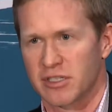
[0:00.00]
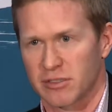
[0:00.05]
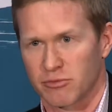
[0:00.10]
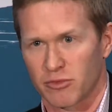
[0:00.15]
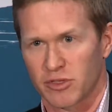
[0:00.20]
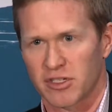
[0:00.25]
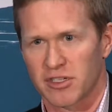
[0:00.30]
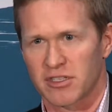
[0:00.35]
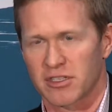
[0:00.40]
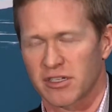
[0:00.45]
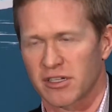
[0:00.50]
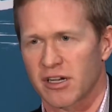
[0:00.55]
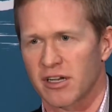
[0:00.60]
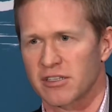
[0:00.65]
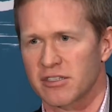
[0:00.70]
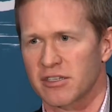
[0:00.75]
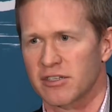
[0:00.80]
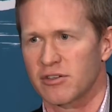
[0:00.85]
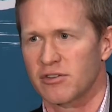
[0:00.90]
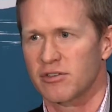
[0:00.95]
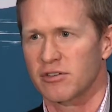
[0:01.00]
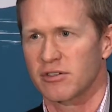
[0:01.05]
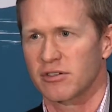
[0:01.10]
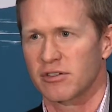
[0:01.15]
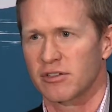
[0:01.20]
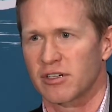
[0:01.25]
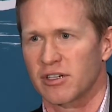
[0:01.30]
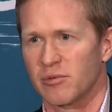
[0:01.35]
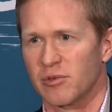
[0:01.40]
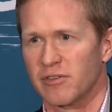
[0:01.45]
which is the constitutional
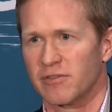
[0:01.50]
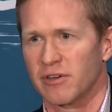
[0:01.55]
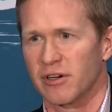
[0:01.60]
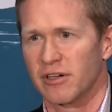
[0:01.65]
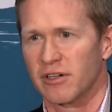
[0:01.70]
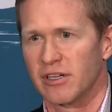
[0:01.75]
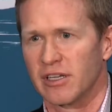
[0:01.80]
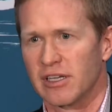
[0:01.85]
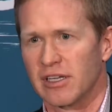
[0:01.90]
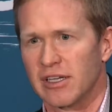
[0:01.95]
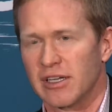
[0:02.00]
term of art.